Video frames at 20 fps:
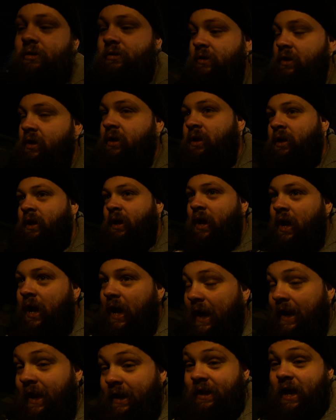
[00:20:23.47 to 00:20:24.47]

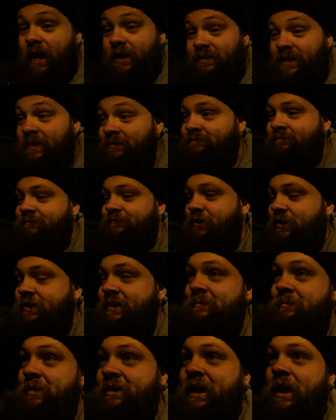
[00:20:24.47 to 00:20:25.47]
and I didn't fucking
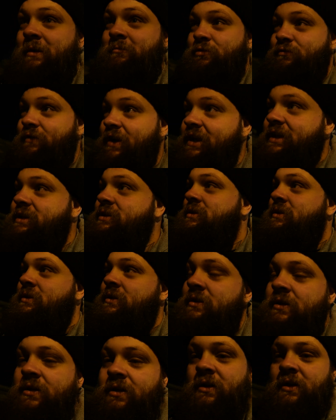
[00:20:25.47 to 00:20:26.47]
have my camera ready.
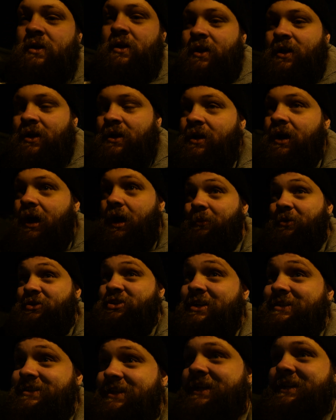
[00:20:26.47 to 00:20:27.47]
I wish
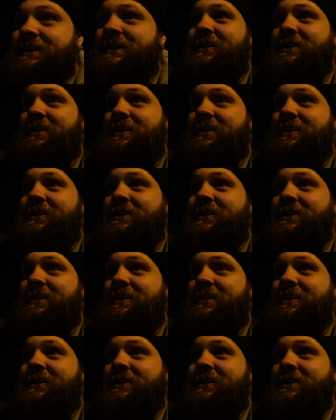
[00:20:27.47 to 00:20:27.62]
I did,